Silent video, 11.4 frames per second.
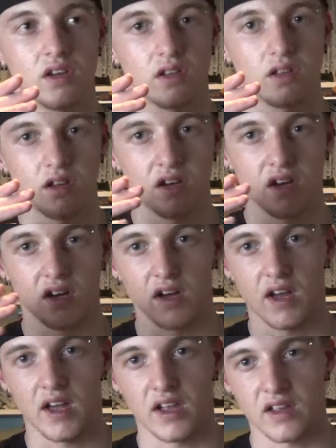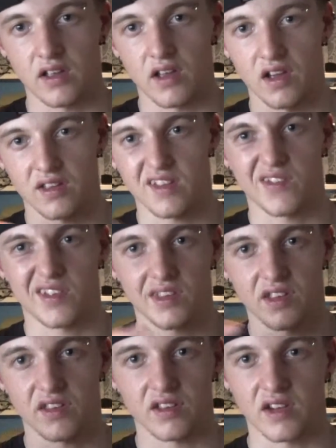
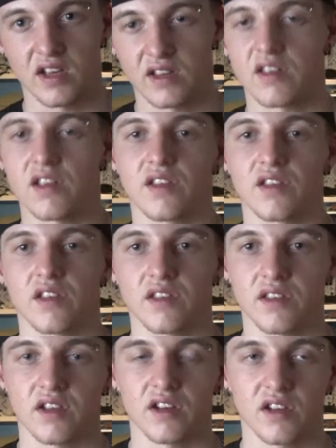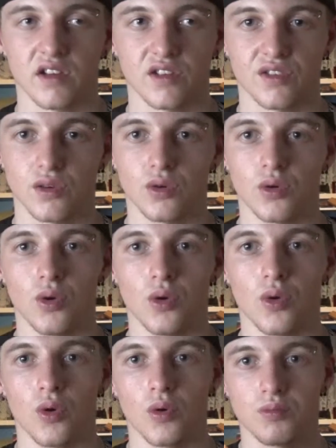70s and 80s scenics,
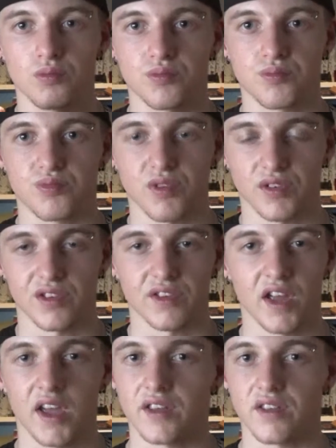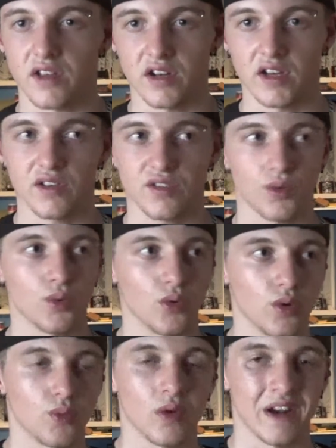or present day scenics, all
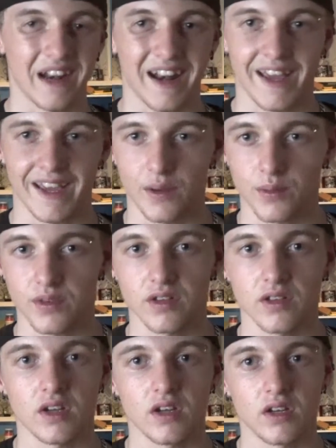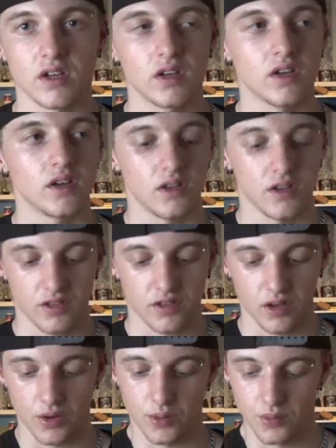on one layout.
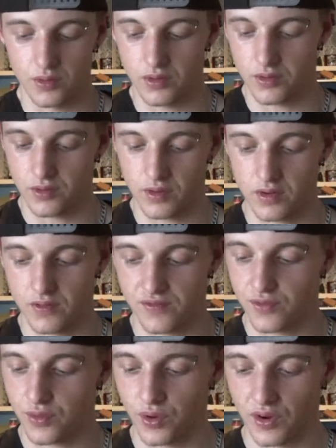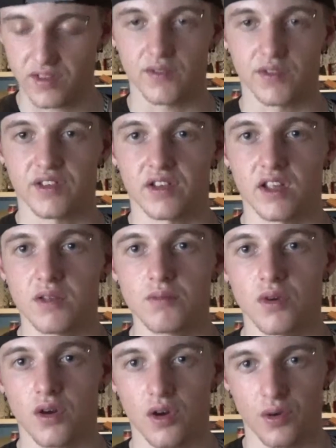So for the Southern
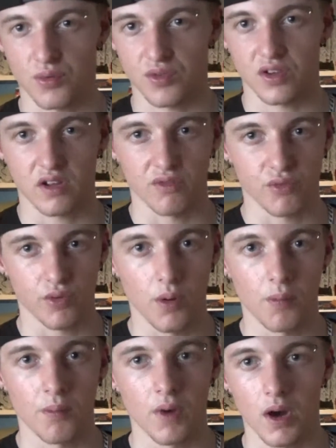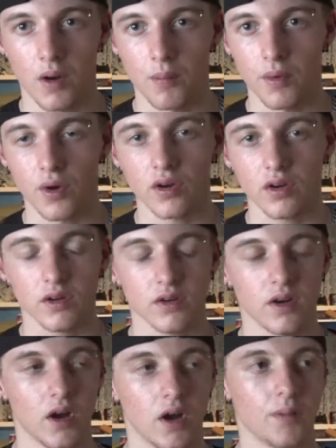Steam, I was looking for a book
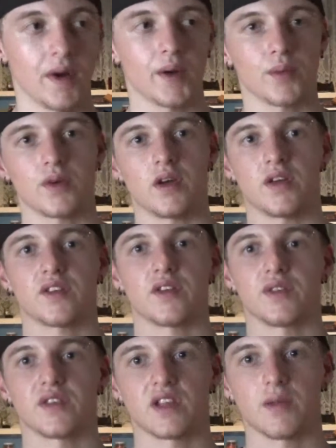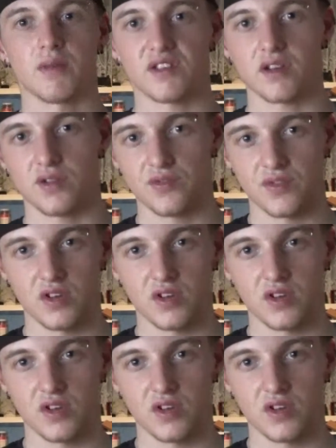about Southern Steam itself,